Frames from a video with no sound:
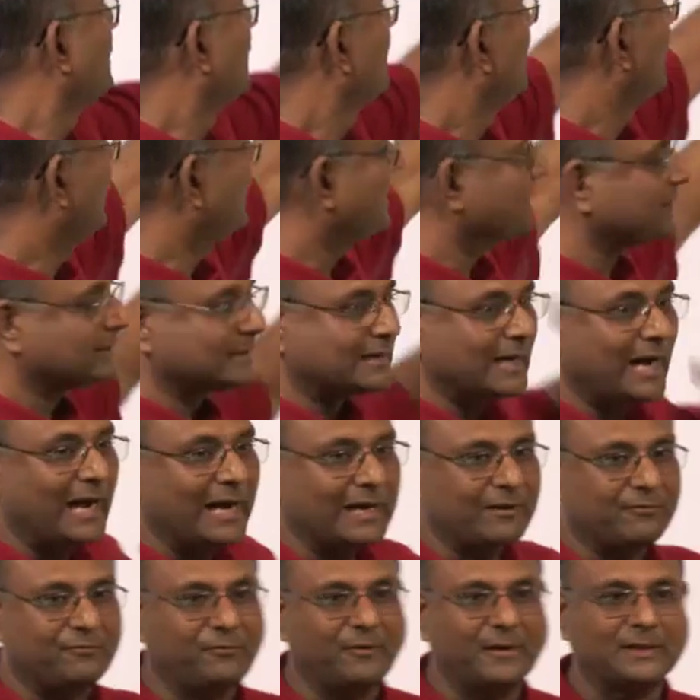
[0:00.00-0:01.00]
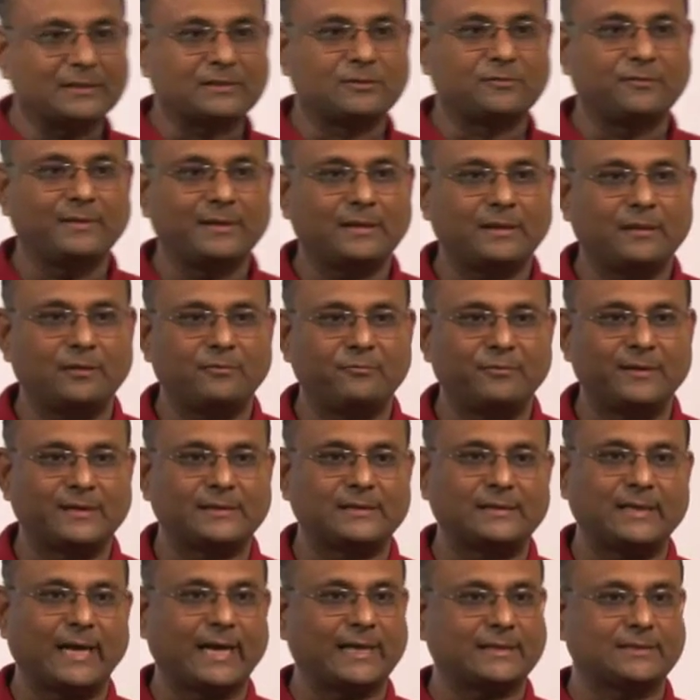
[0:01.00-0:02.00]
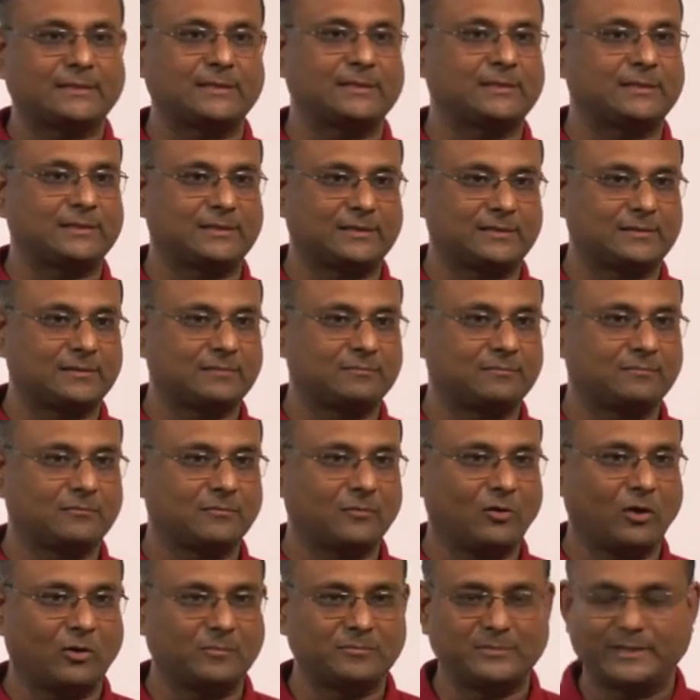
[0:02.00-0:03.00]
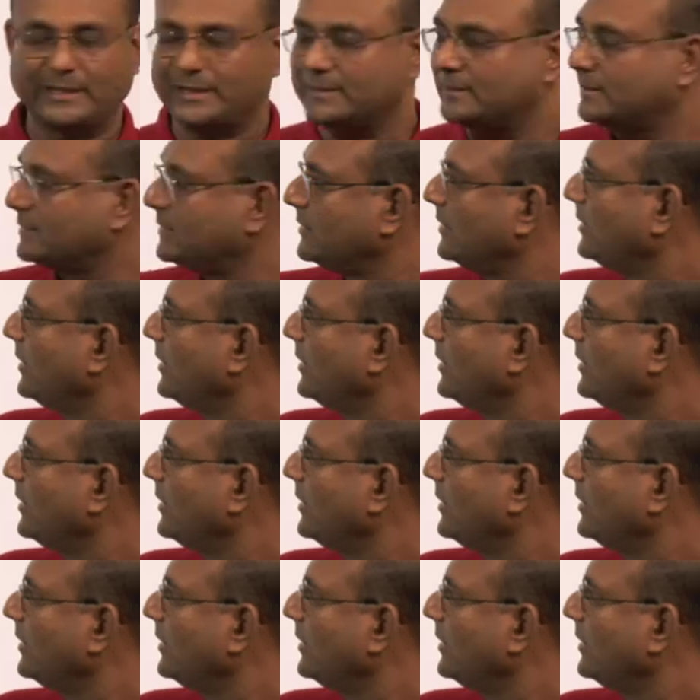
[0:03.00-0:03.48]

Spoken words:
Let us start first with fixed axis objects.